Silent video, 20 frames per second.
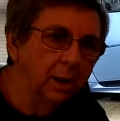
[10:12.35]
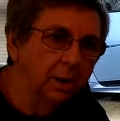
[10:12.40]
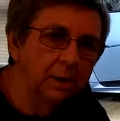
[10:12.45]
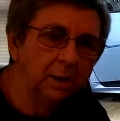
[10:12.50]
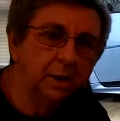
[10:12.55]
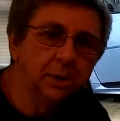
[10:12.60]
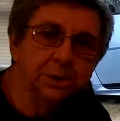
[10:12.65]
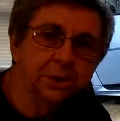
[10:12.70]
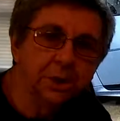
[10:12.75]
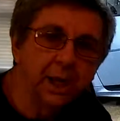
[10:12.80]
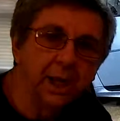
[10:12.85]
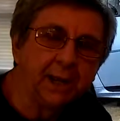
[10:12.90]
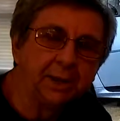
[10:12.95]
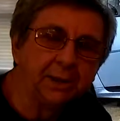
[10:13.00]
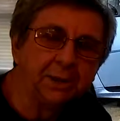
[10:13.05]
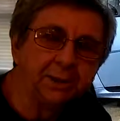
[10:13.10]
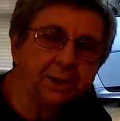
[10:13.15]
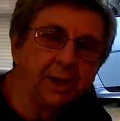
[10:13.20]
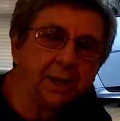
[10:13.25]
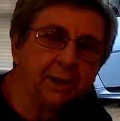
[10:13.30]
You can
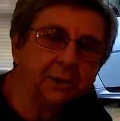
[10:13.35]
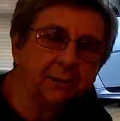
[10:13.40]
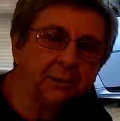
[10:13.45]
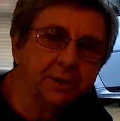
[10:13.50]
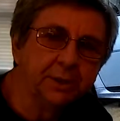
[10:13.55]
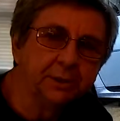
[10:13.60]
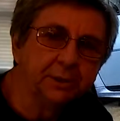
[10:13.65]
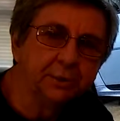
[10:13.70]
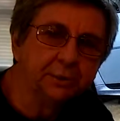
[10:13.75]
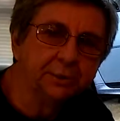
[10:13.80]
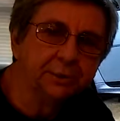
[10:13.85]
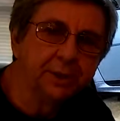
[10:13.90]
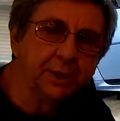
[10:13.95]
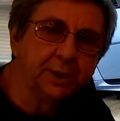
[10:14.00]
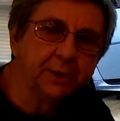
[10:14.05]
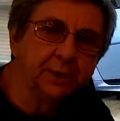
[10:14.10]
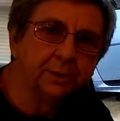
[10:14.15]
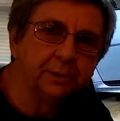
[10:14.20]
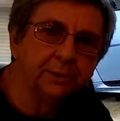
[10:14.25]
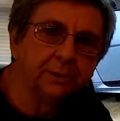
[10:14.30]
change the individual
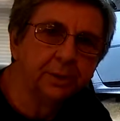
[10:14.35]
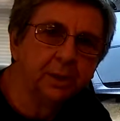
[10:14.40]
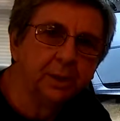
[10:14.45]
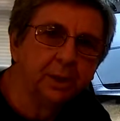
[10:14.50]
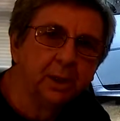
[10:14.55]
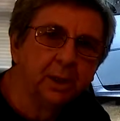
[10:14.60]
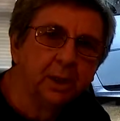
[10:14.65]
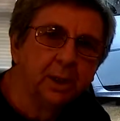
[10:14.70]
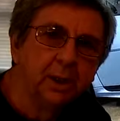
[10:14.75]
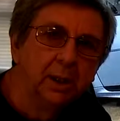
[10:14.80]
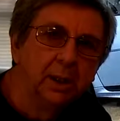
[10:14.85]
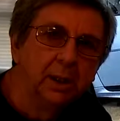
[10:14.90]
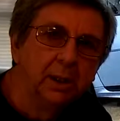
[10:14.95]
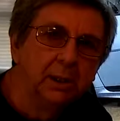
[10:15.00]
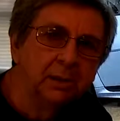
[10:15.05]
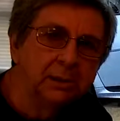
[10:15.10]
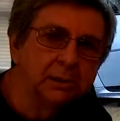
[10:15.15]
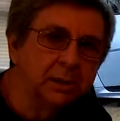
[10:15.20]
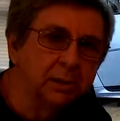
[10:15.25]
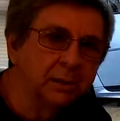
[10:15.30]
sales.
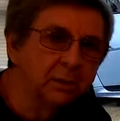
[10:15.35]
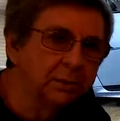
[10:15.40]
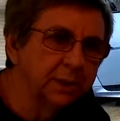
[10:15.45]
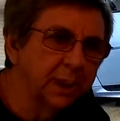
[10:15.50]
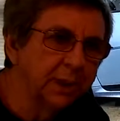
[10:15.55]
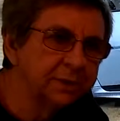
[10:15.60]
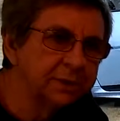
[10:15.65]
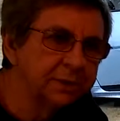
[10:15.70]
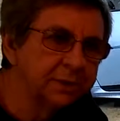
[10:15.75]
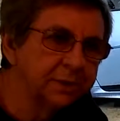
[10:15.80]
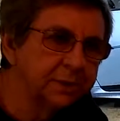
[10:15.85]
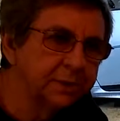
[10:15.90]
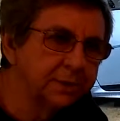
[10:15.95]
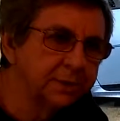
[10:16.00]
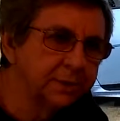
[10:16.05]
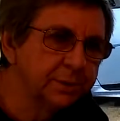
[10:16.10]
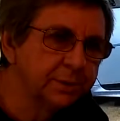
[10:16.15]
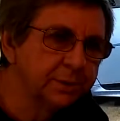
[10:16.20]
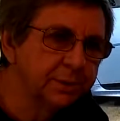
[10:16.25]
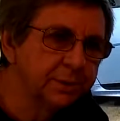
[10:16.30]
So that's,